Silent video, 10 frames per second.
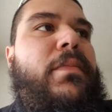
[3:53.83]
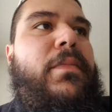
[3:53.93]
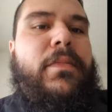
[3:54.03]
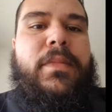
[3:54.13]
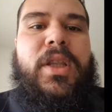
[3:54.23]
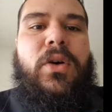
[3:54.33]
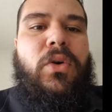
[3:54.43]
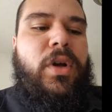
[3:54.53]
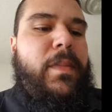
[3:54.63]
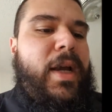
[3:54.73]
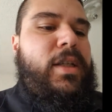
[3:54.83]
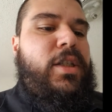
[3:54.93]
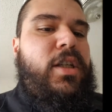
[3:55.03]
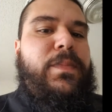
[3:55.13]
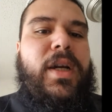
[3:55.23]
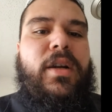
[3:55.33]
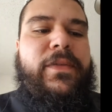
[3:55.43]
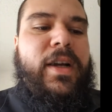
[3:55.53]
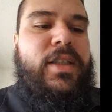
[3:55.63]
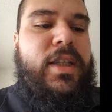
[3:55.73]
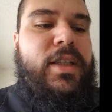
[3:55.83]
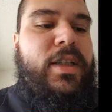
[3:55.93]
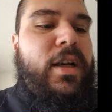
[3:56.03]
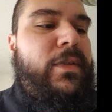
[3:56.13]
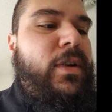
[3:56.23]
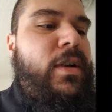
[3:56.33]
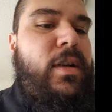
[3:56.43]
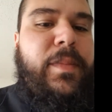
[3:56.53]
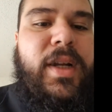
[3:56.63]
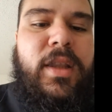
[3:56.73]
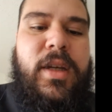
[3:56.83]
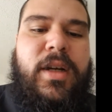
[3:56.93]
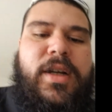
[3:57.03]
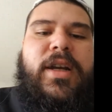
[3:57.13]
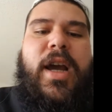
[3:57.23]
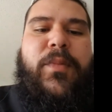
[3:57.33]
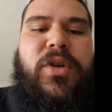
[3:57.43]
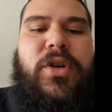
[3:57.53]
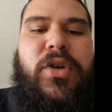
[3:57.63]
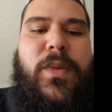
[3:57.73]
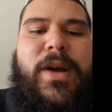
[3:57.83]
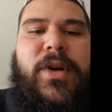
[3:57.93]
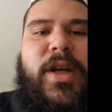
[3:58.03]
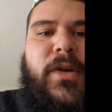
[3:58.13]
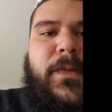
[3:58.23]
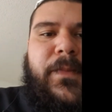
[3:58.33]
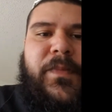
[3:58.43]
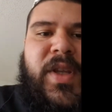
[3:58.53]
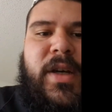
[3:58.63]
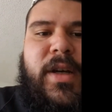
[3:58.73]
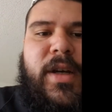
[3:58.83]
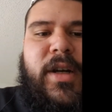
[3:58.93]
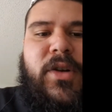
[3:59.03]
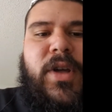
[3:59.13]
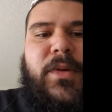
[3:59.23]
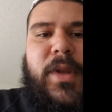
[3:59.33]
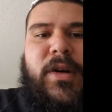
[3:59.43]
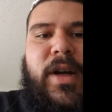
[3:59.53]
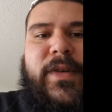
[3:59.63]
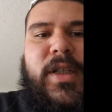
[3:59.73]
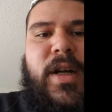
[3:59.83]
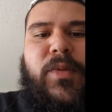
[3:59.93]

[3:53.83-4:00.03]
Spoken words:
But the hole he made is just big enough I can see inside of. Let me get the camera turned around here. Can I do that without having to stop